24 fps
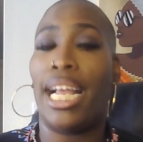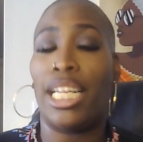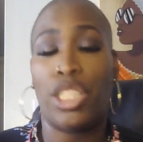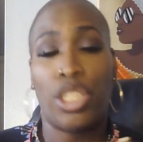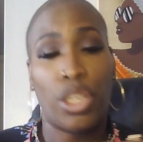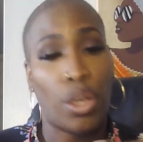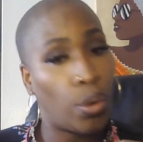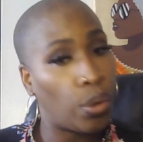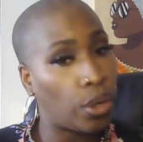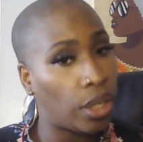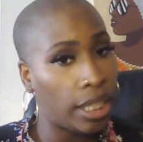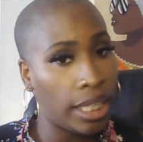and I
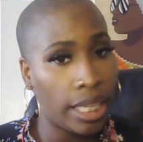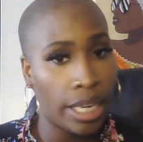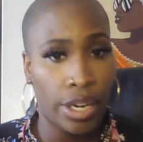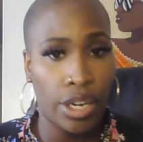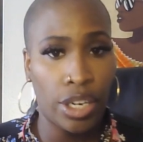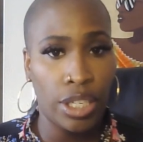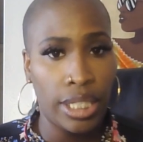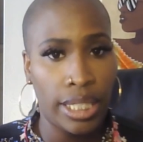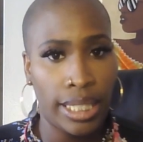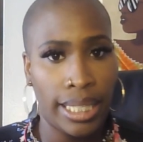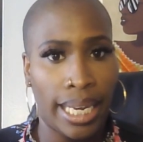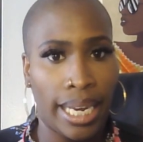totally
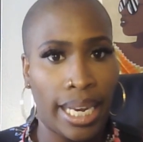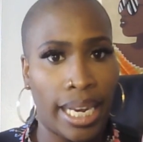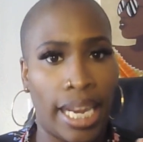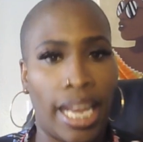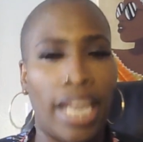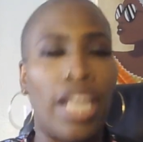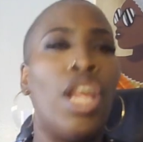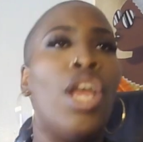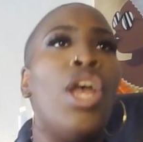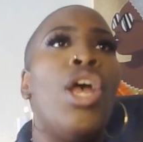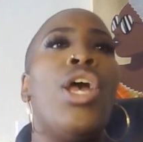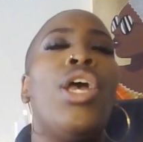
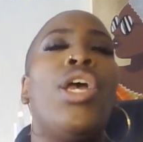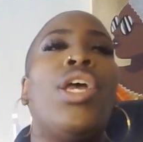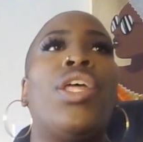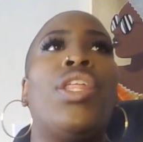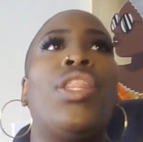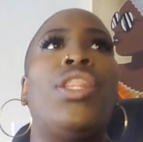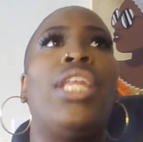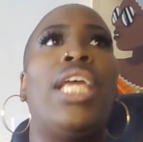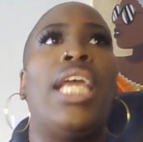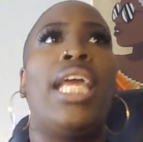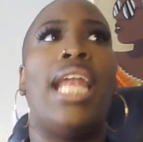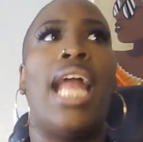understand,
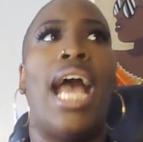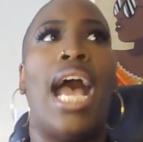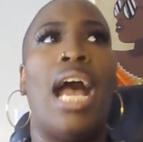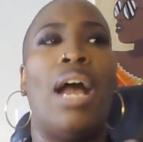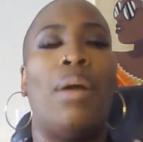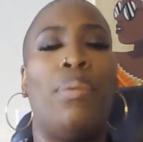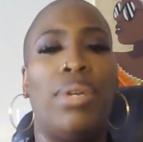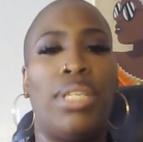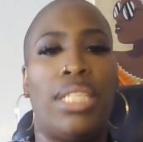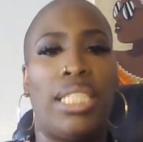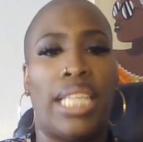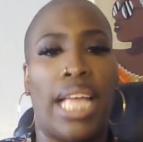then
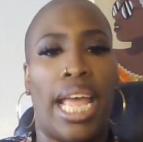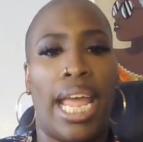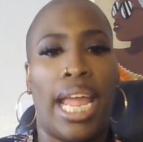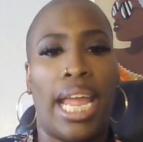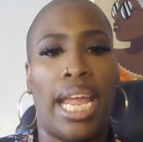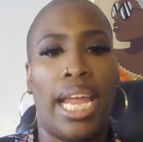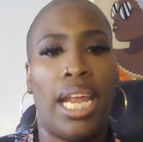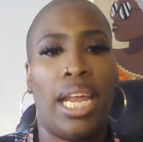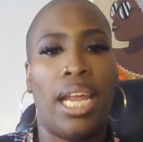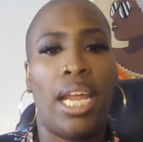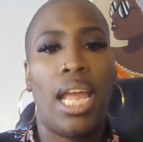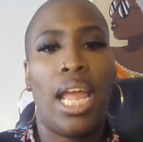I would
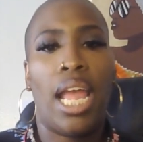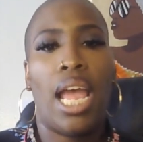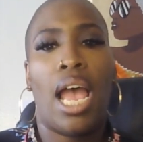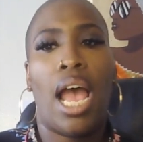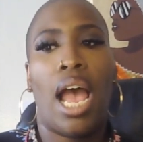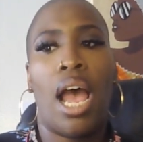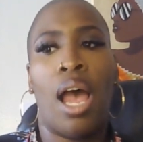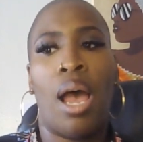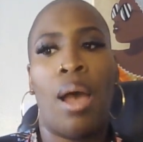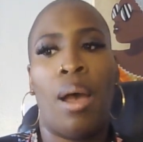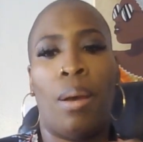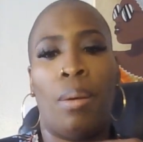say,
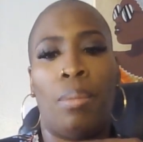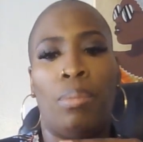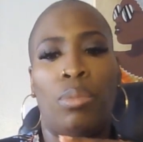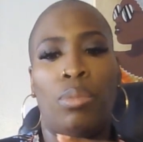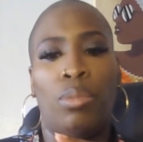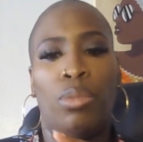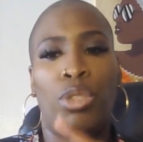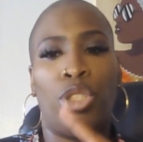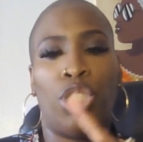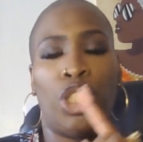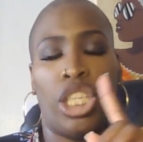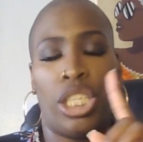
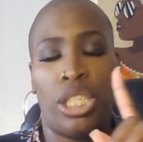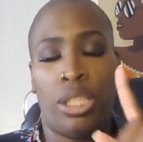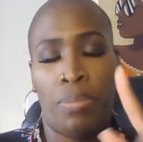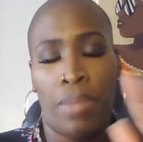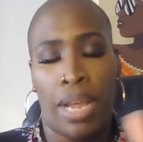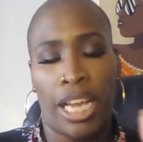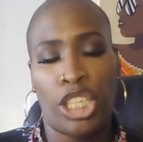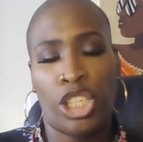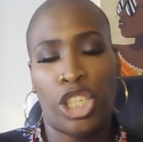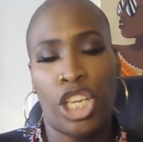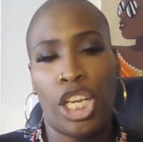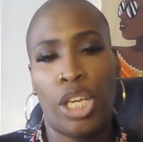just
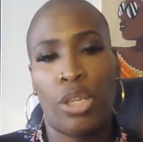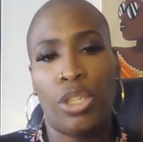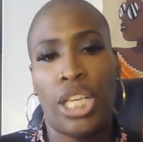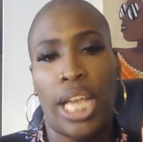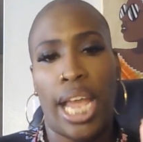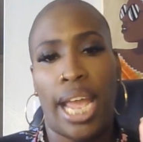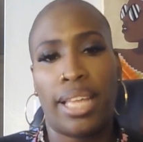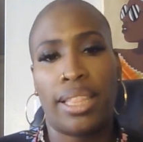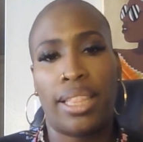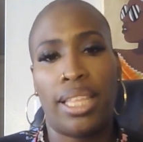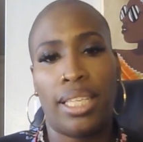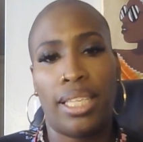make sure you
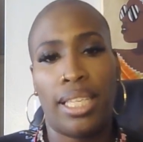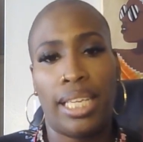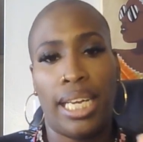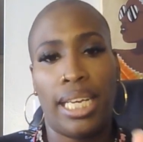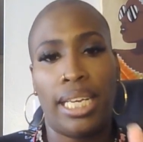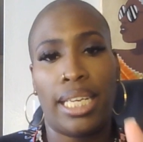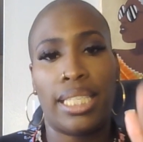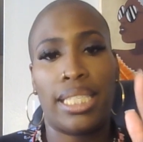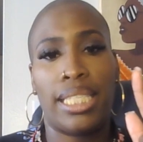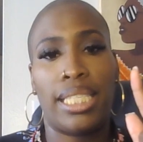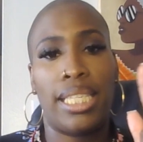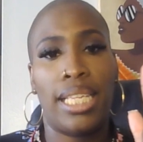check the
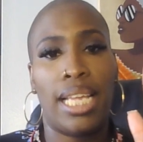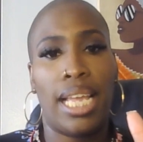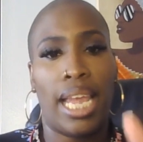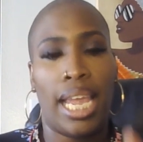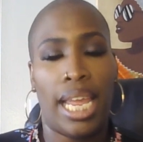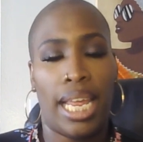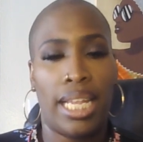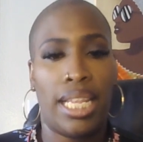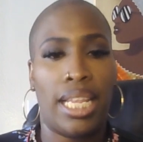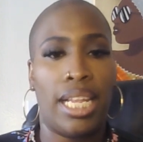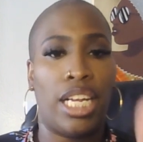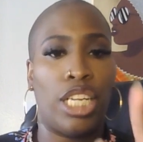links
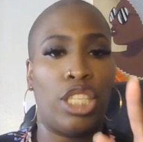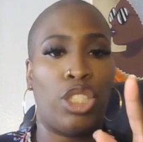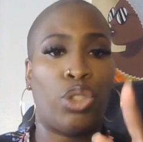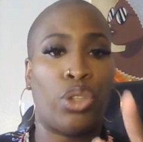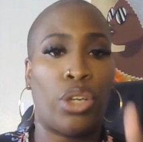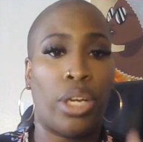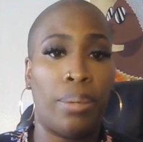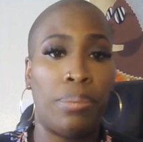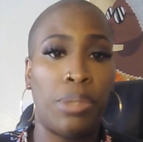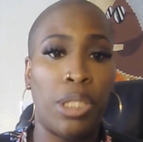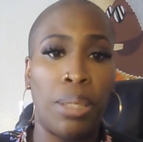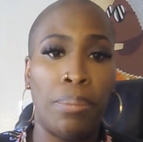in the
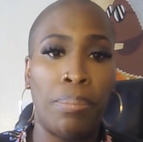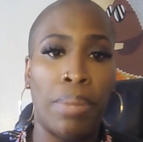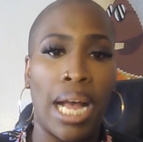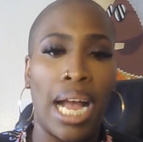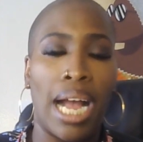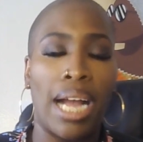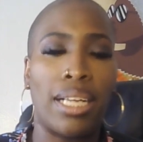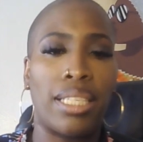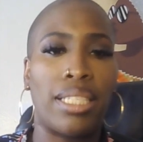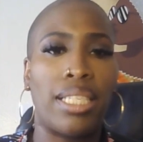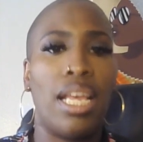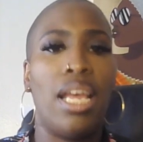description
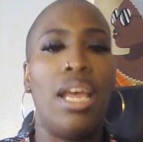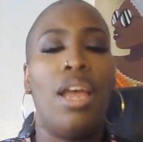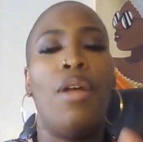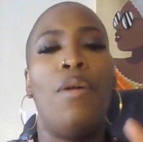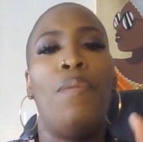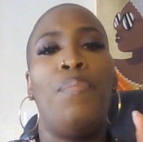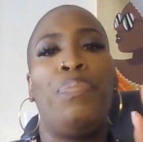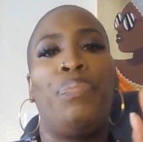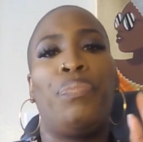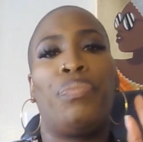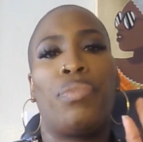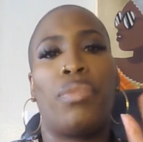box
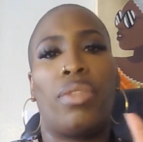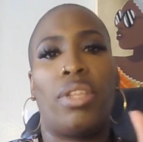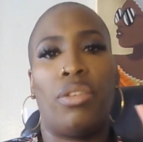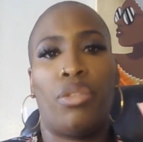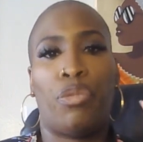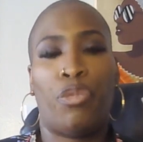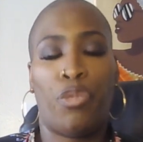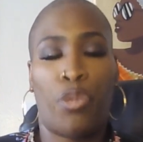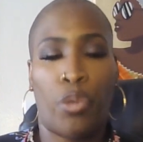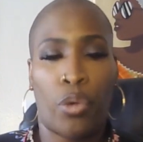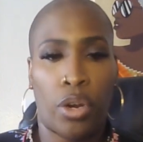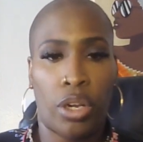
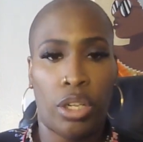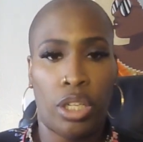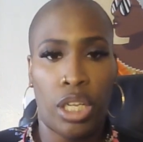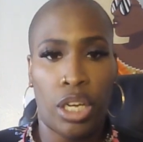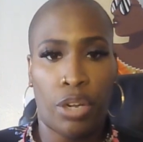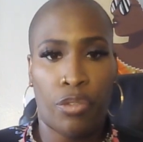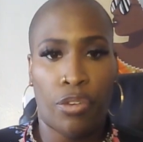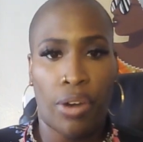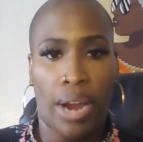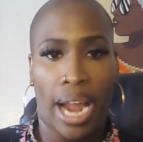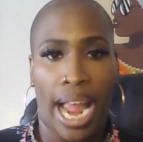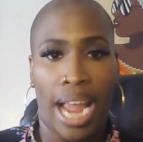for,
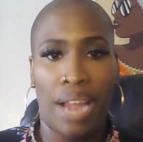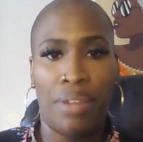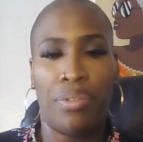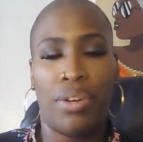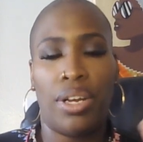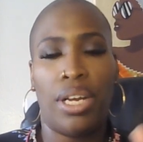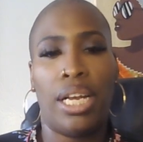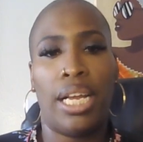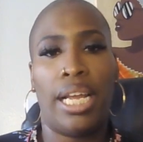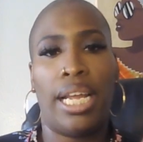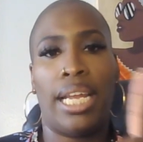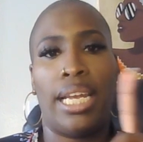look for
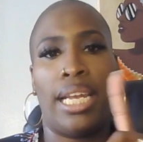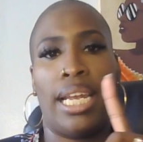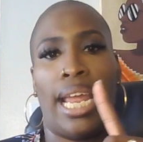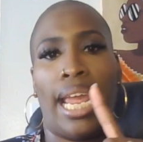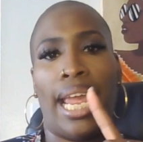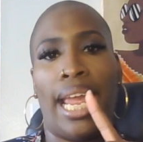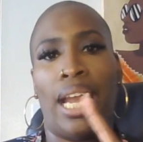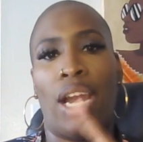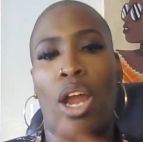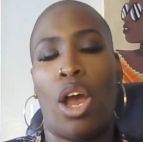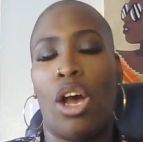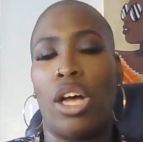Avon,
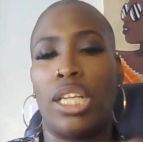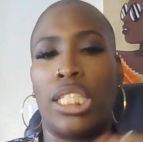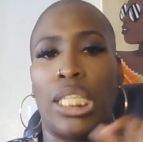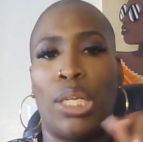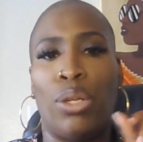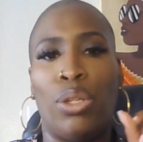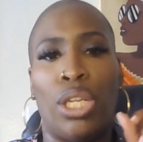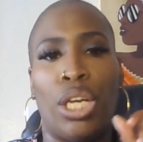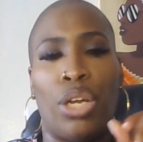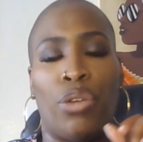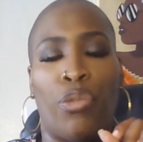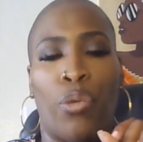and
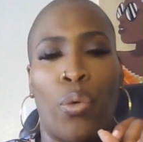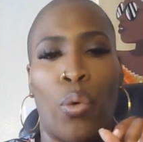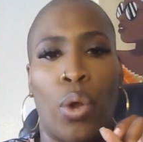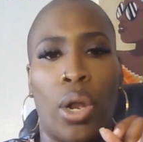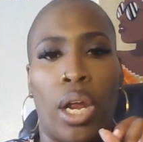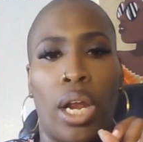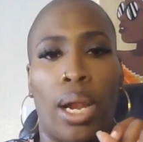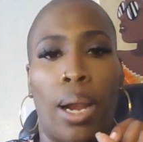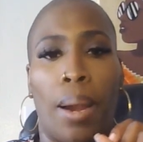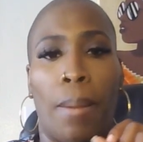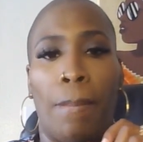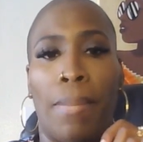also look
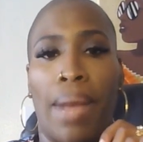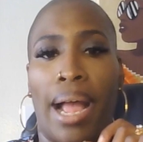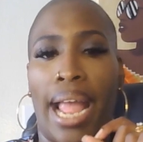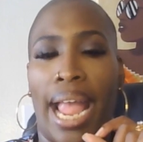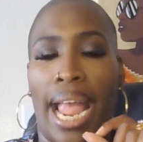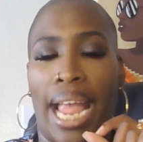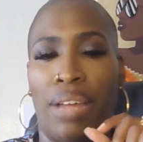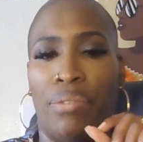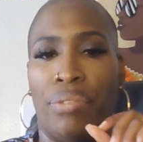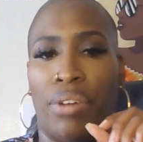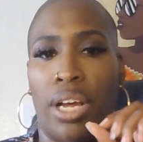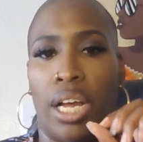for my
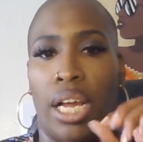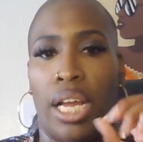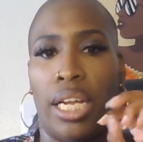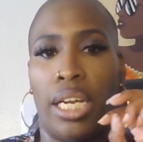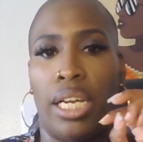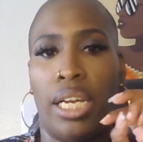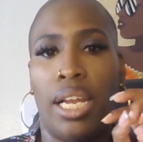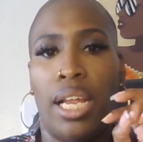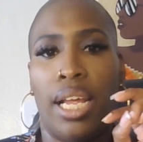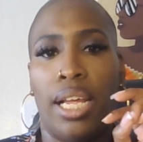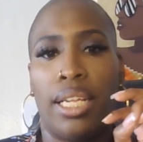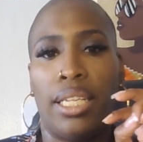
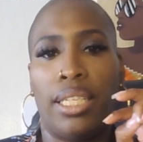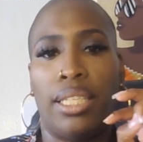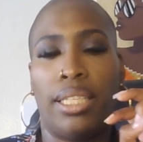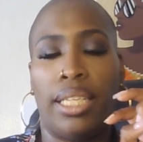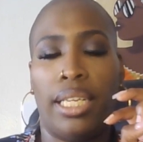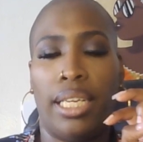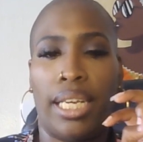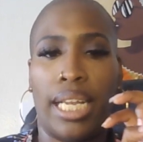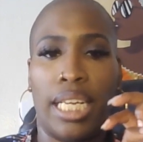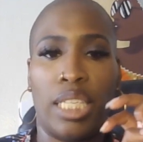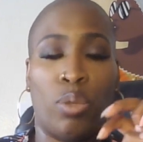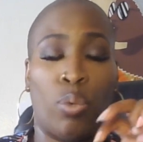Avon
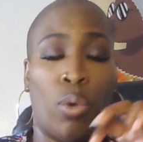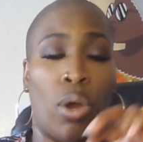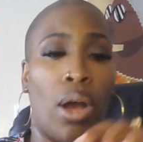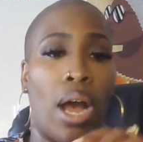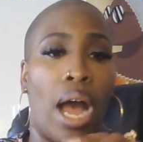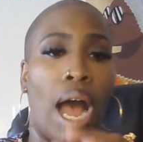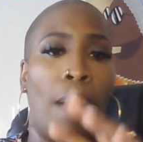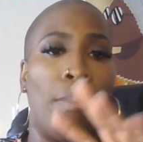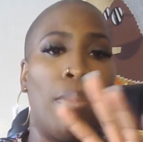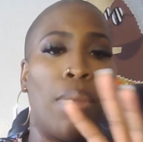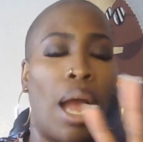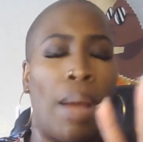link as
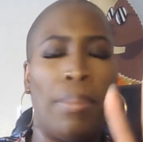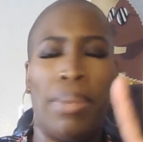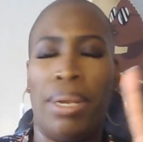well.